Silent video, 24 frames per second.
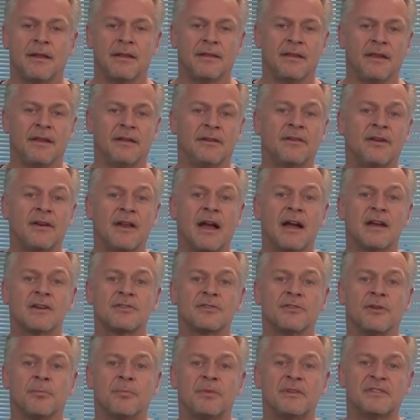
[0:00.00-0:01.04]
The
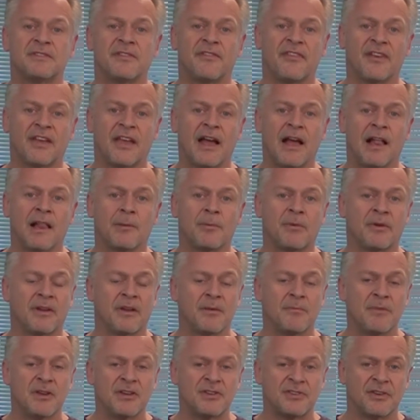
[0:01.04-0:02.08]
International Pacific Halibut
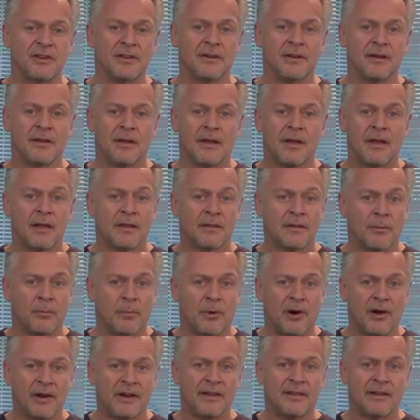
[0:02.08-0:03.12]
Commission, the
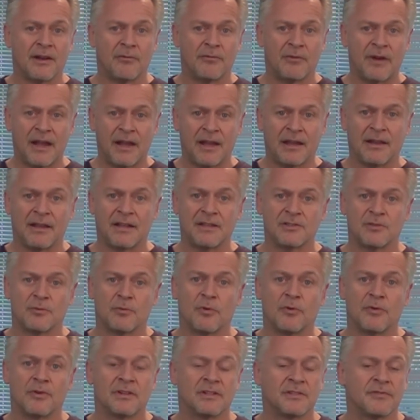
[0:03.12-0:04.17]
body that regulates
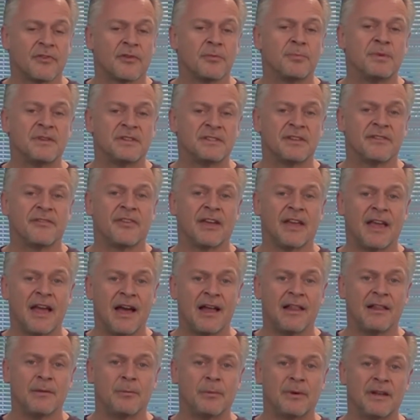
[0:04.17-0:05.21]
quotas for Pacific
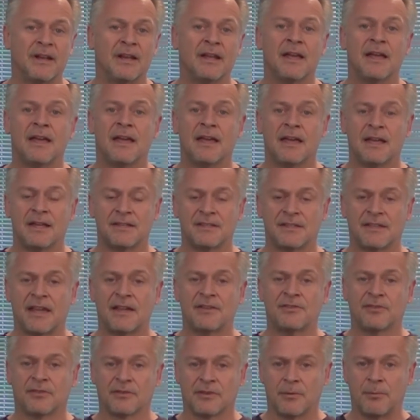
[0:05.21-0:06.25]
halibut, is
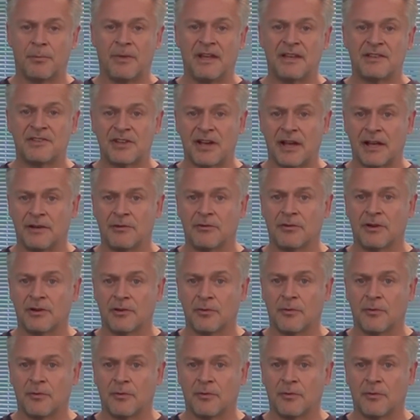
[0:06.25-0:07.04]
scheduled to meet January